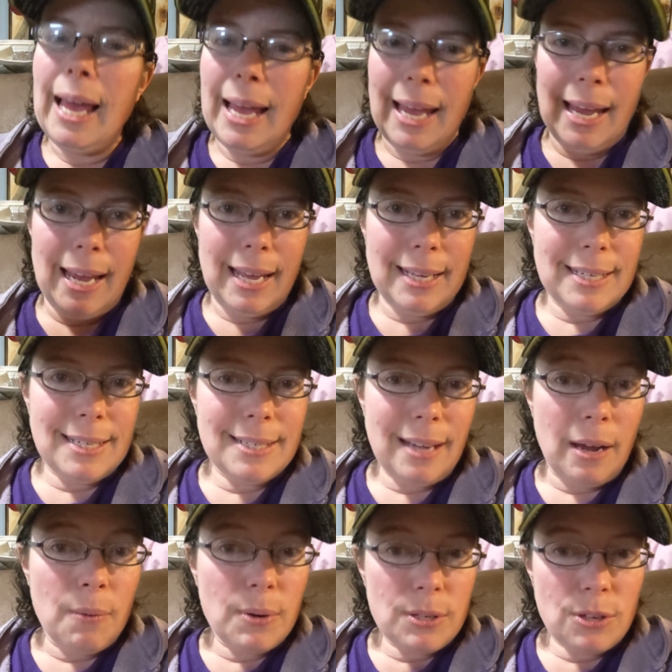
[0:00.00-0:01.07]
and
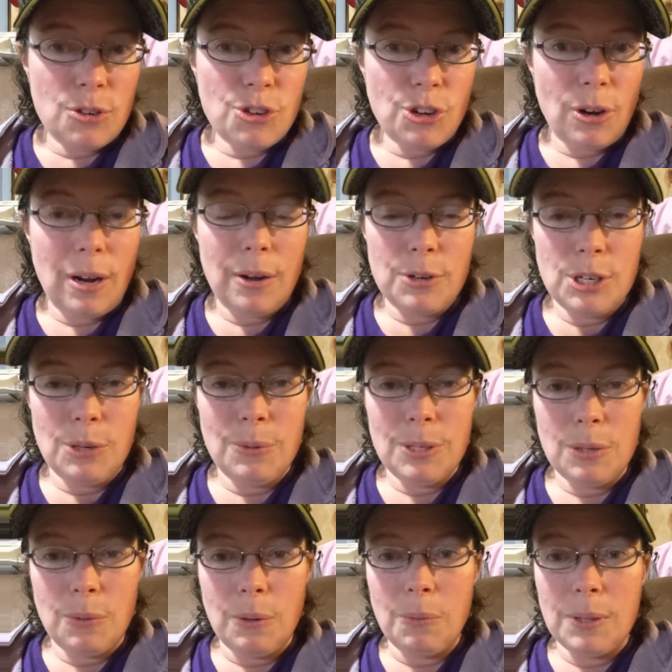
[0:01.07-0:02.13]
I wasn't sure how she was
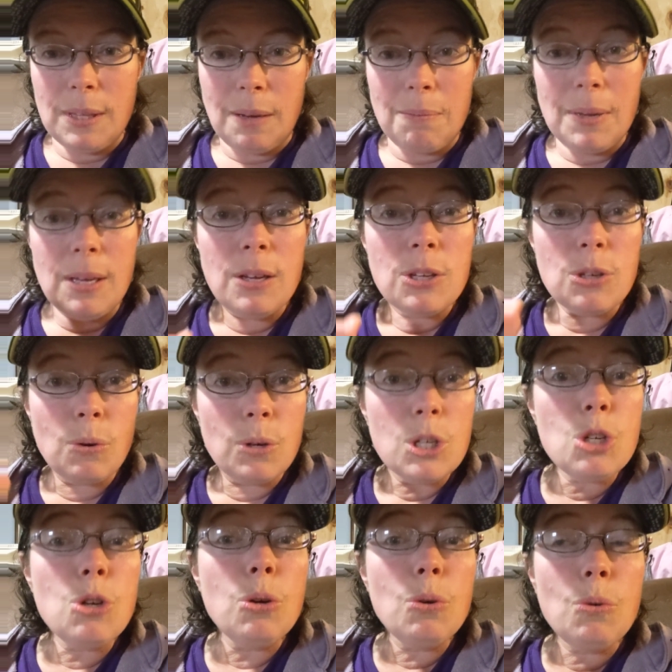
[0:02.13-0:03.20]
doing with them. So
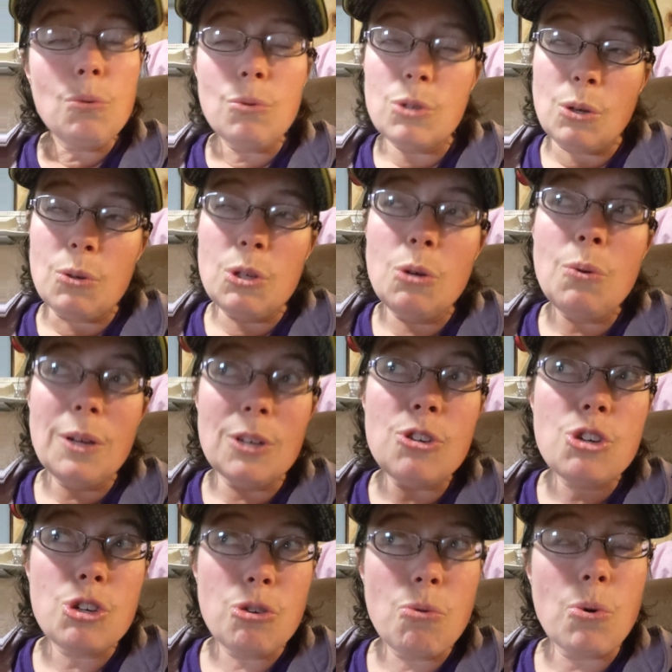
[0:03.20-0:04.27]
to
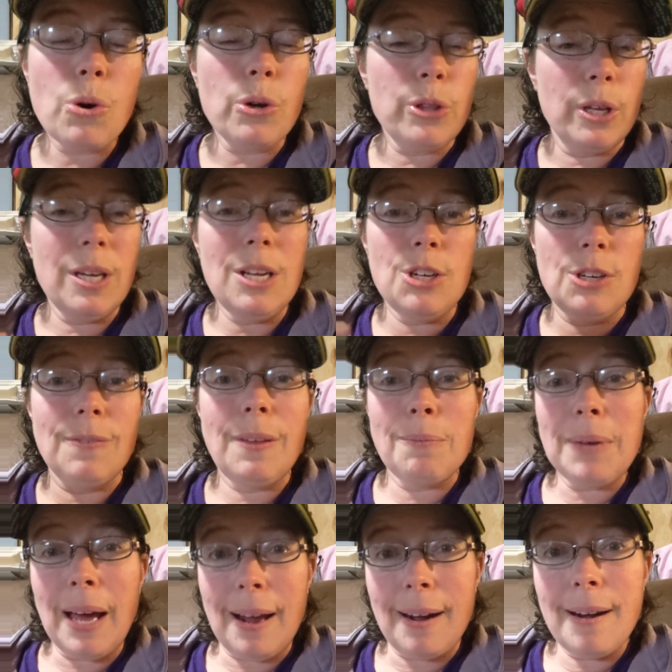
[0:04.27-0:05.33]
ensure that each of them
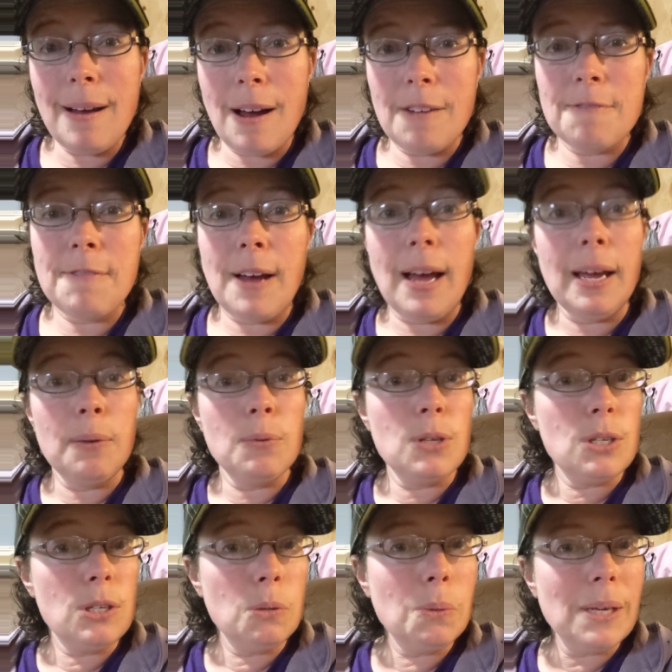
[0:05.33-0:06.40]
got enough, I
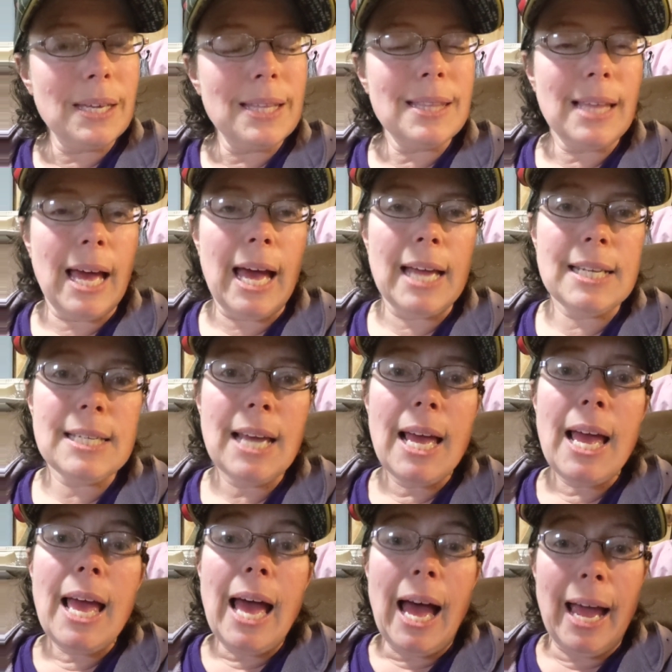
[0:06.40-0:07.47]
was doing that.
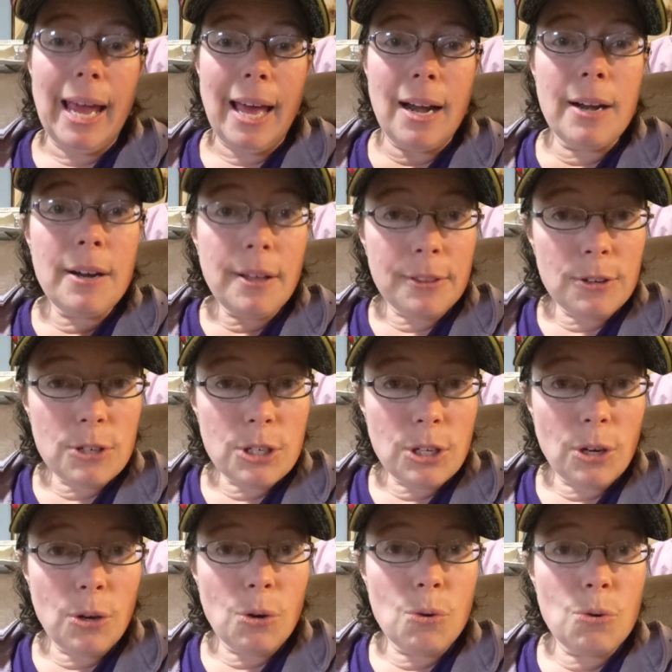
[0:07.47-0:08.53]
I had another
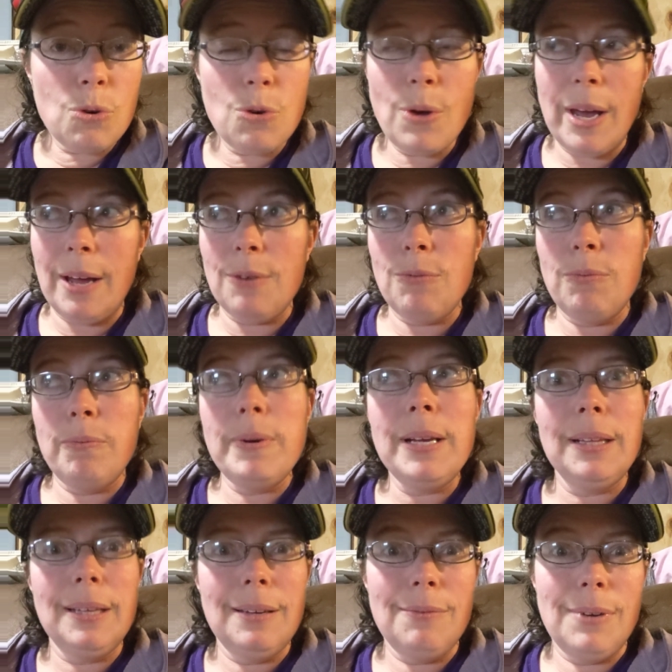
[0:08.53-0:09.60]
doe who had
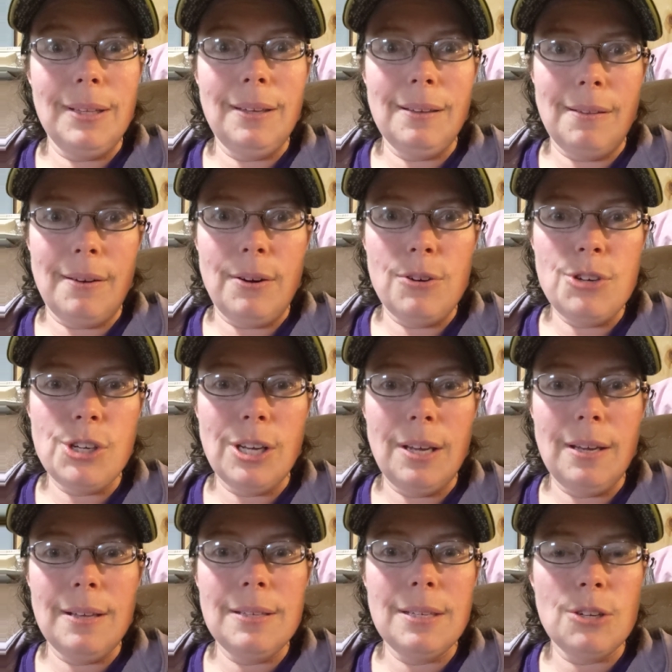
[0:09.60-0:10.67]
really, really large
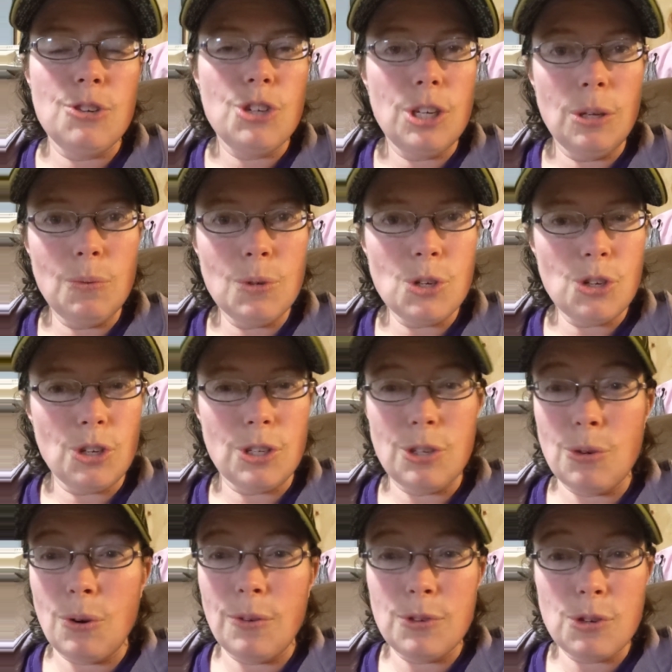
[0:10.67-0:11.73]
kids, and she was just
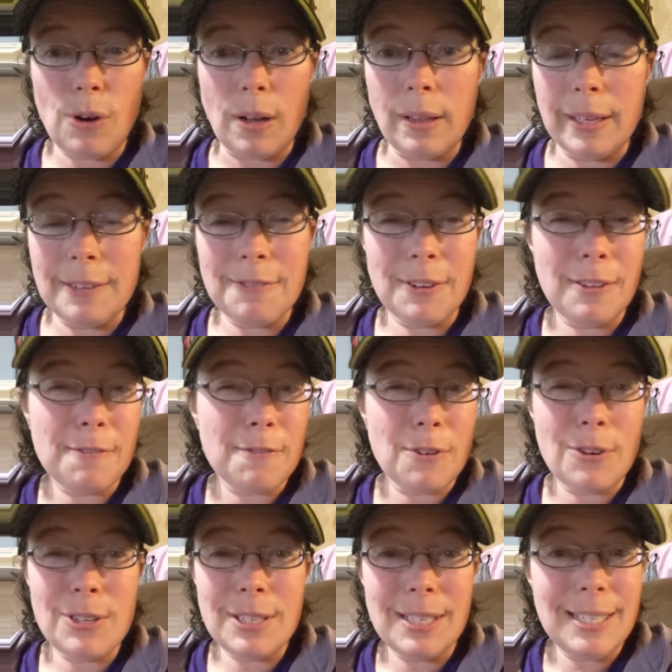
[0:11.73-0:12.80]
sort of struggling for the
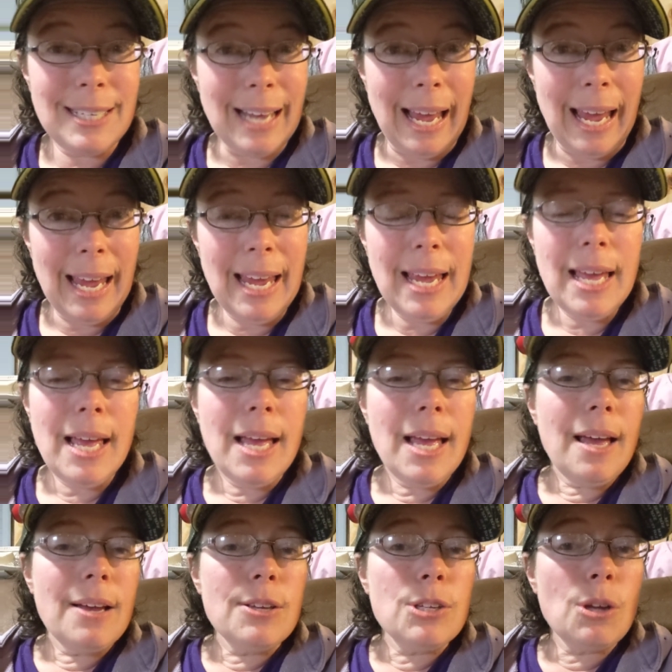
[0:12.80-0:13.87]
first day.
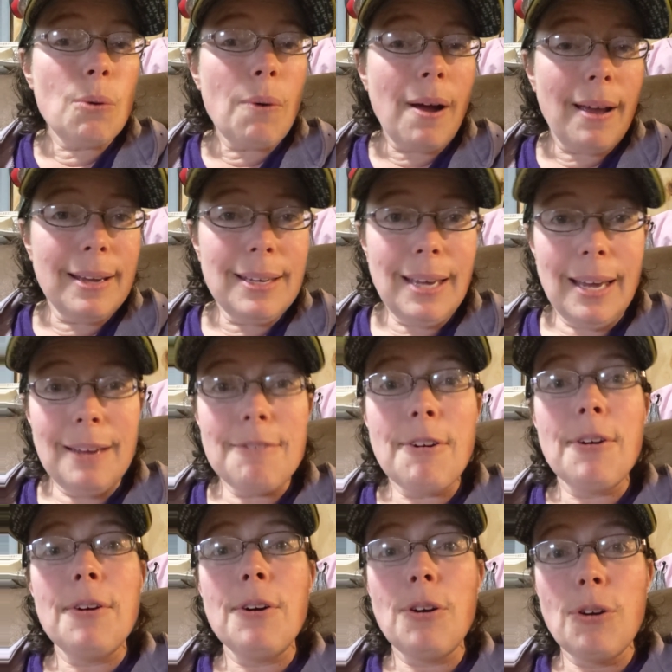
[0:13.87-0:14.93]
So I gave
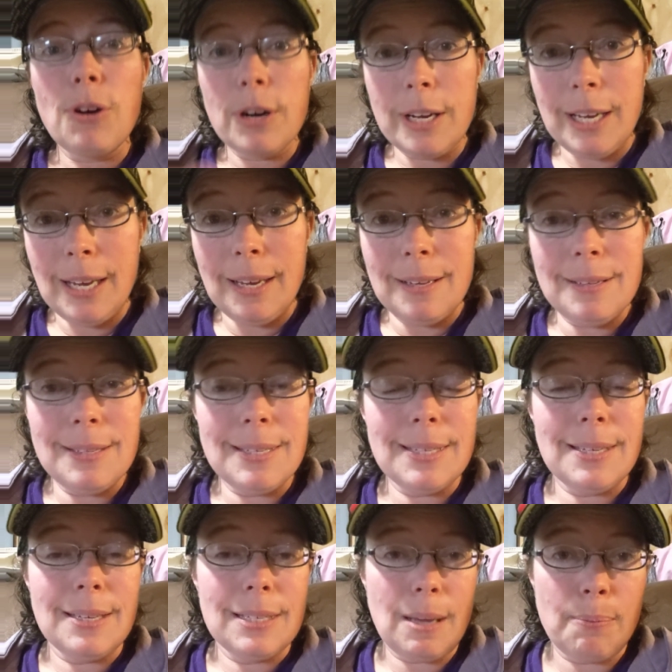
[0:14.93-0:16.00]
her
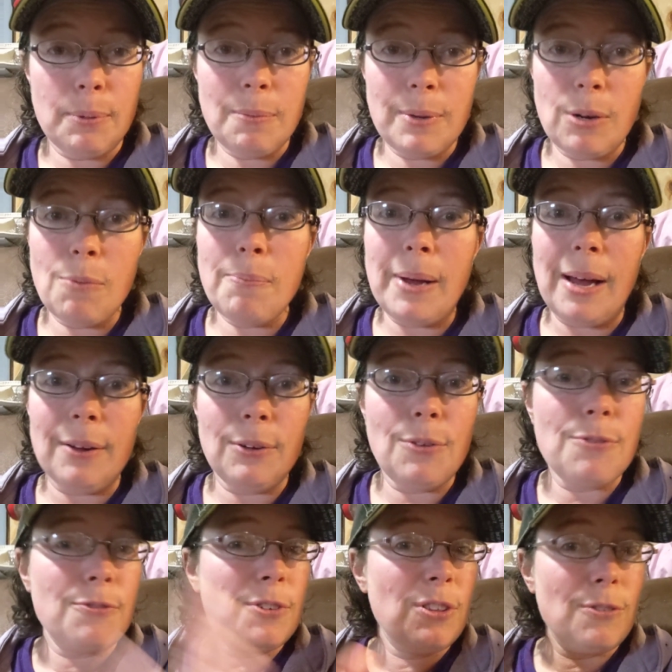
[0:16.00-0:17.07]
kids supplemental
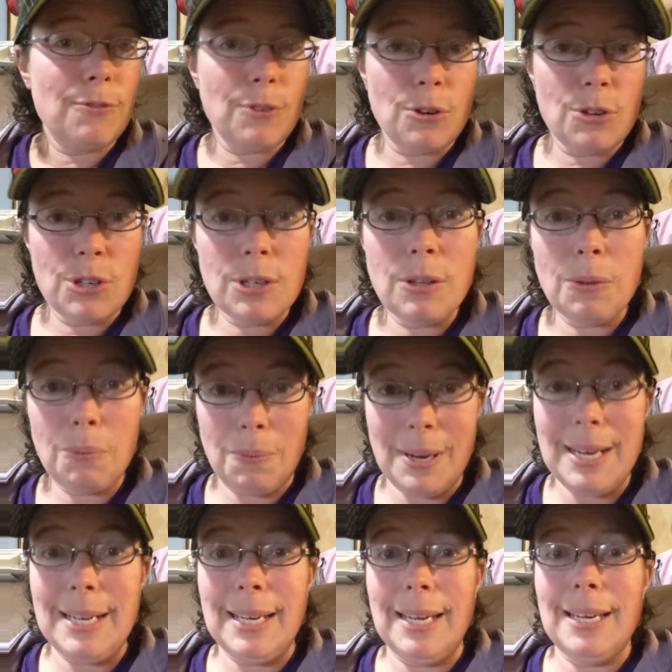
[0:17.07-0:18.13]
bottle for the first 3
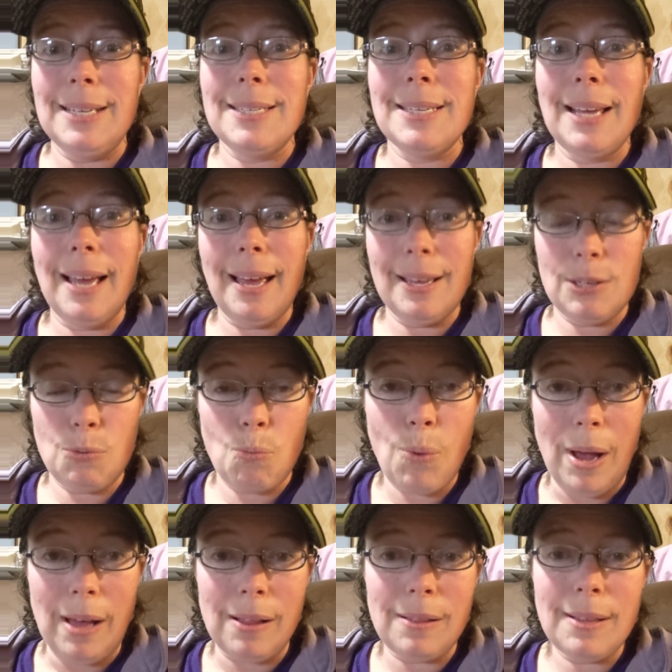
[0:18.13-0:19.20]
days as
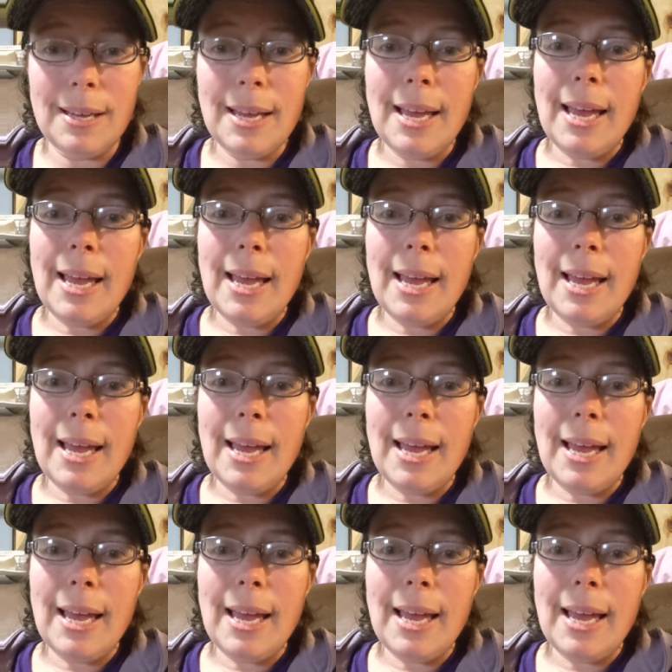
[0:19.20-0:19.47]
well.